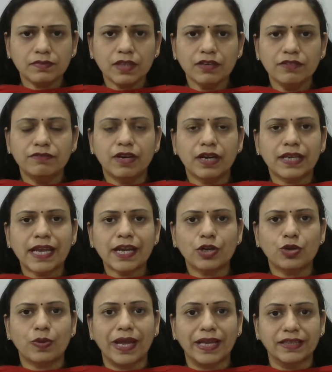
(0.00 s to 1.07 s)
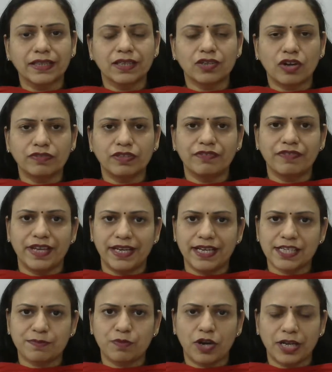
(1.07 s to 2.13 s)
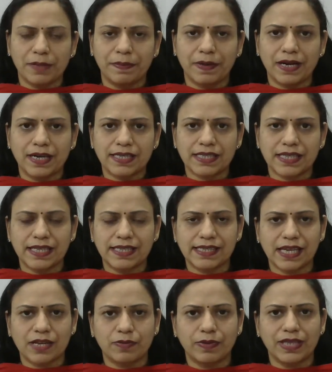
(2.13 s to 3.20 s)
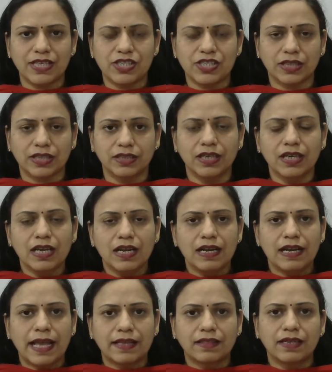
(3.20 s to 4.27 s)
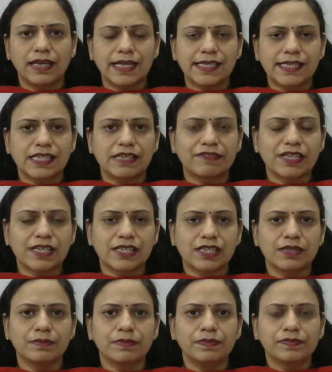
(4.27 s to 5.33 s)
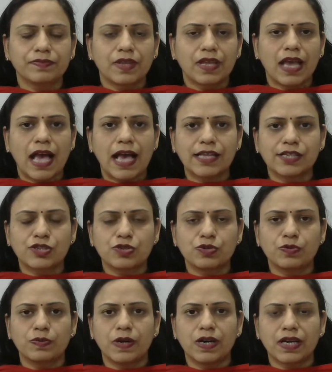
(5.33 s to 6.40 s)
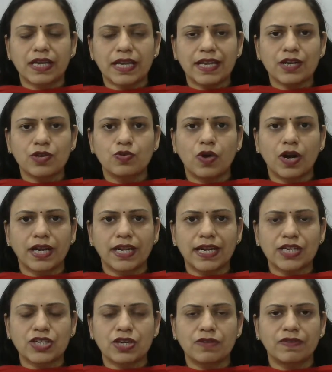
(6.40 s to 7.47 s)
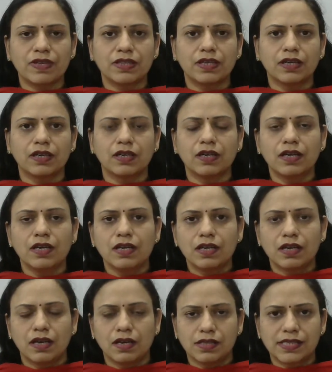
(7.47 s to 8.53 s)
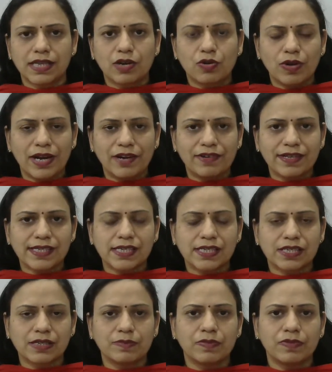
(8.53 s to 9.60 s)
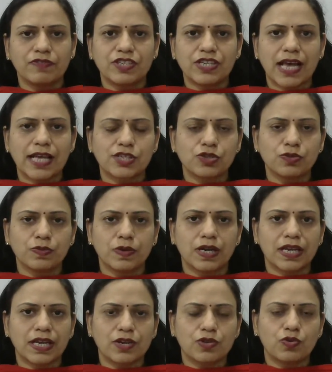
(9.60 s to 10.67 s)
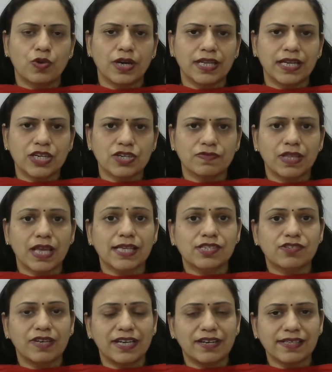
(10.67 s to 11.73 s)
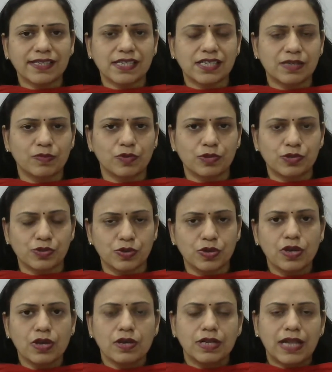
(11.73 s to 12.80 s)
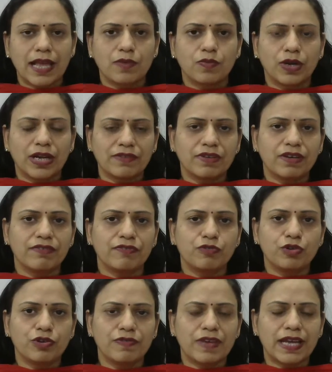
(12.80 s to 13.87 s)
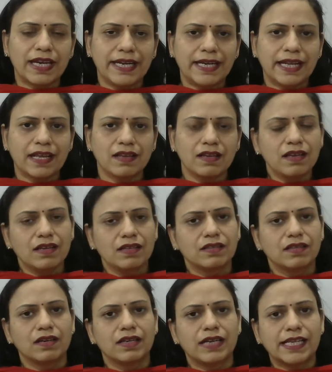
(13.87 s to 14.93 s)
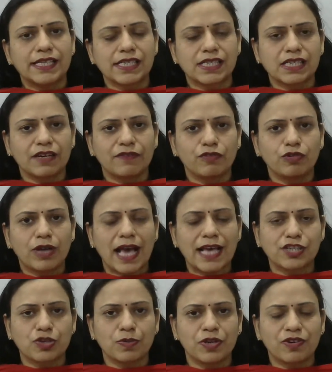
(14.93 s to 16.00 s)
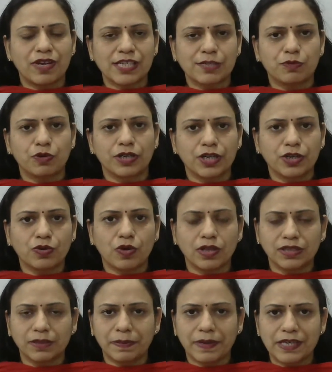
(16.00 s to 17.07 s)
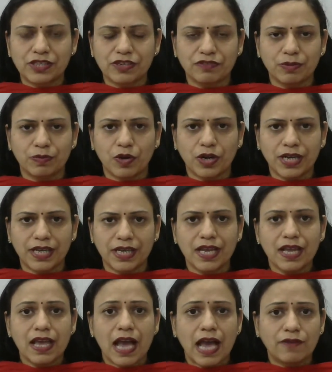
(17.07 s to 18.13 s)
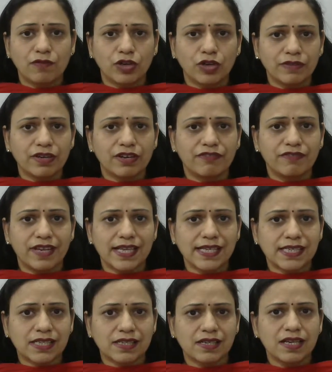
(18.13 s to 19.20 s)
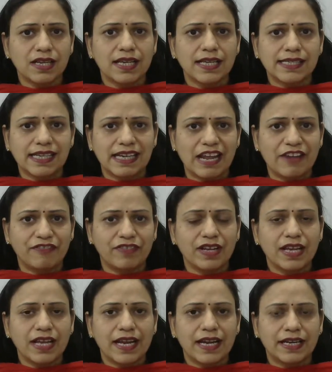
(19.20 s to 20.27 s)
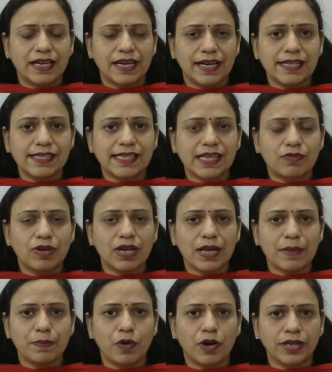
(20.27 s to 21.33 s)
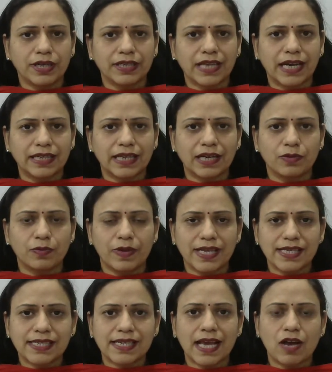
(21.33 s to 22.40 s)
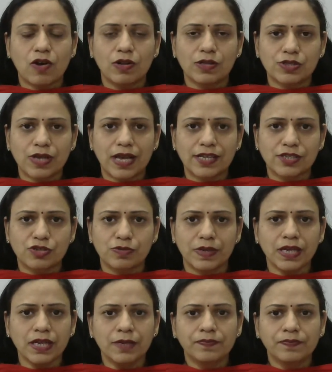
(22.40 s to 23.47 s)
working together of the various body parts in sync with each other. Like the digestive system has to work in coordination with the circulatory system, which has to work in coordination with the excretory system also. Like whatever food we are eating, the digested food has to be transported to all the parts of the body, and whatever waste is left, it is equally important that that waste also has to be